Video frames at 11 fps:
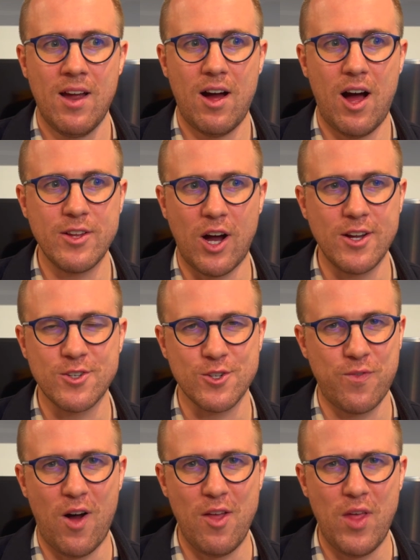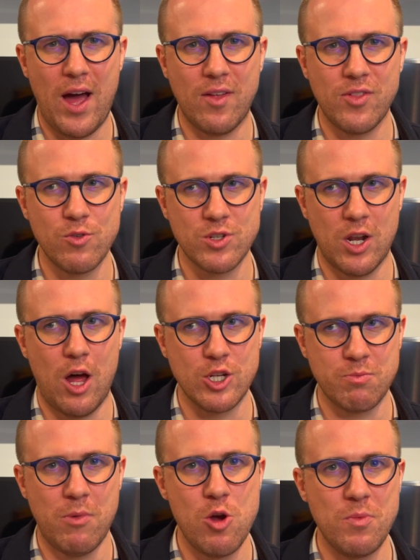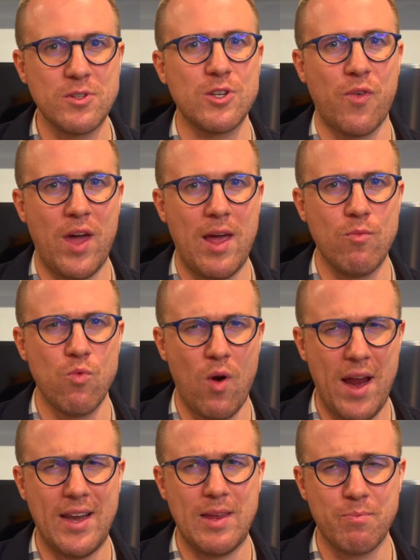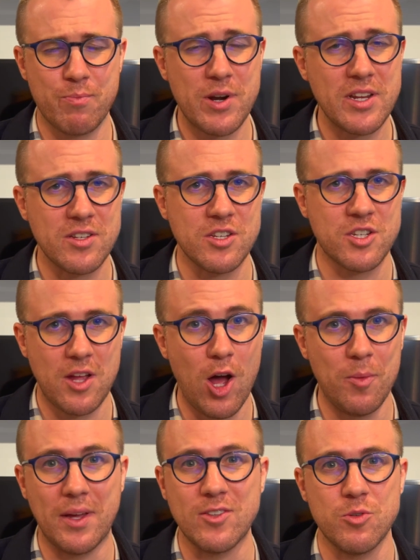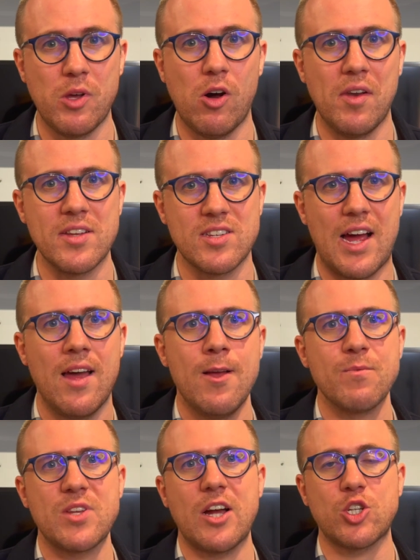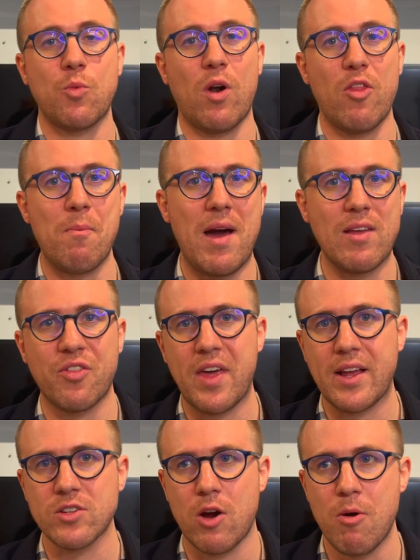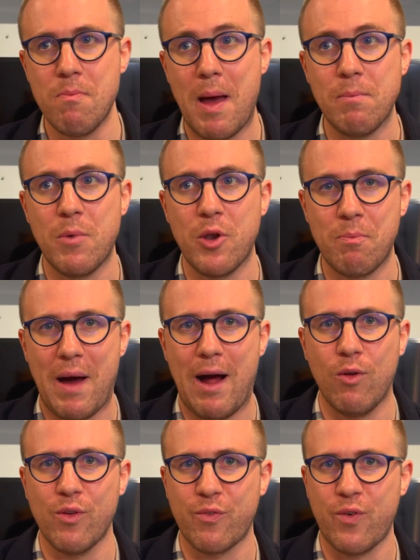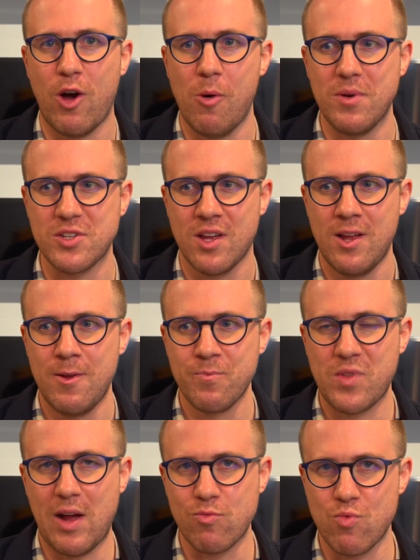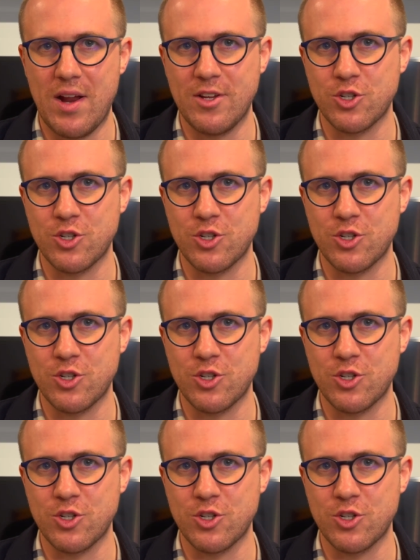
I just find that those last moments of him really pretty disturbing, to be honest. It's actually one of the main things I remembered about the film, is that really